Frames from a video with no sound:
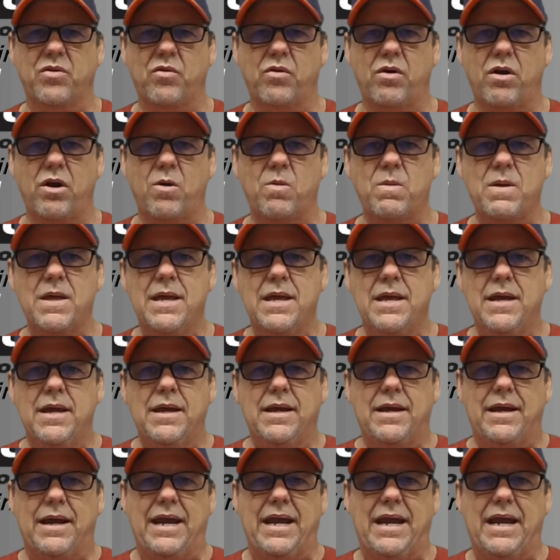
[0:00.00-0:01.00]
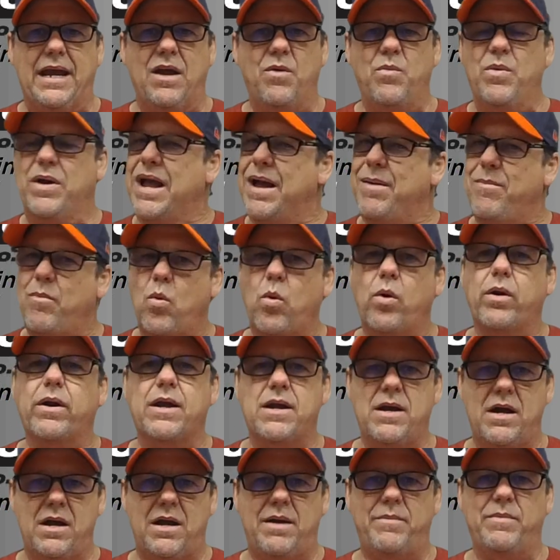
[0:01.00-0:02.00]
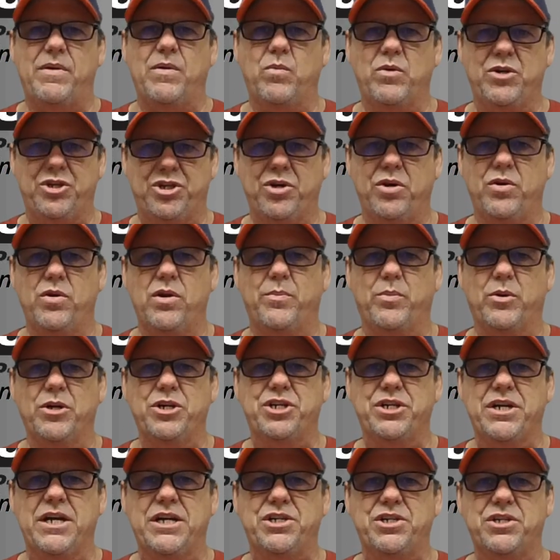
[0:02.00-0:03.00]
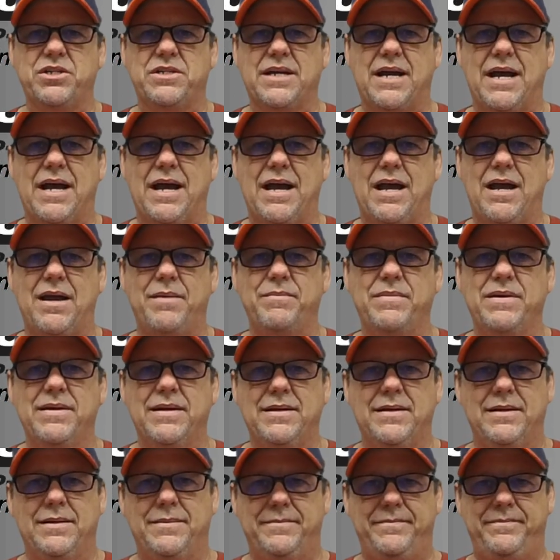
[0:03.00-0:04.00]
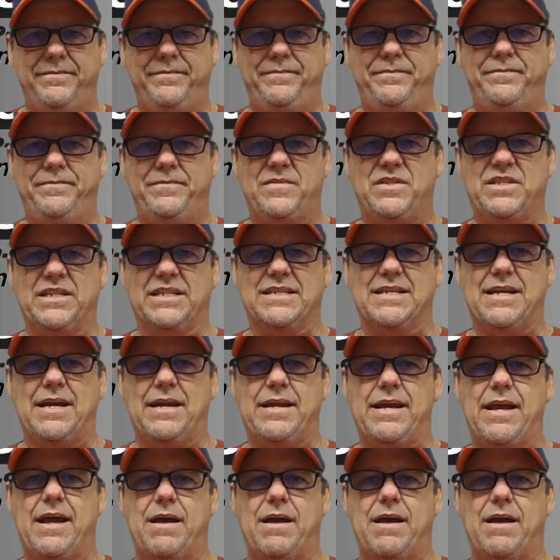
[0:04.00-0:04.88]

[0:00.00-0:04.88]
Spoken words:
grow. And we got more to come, and we sure do appreciate your time. 690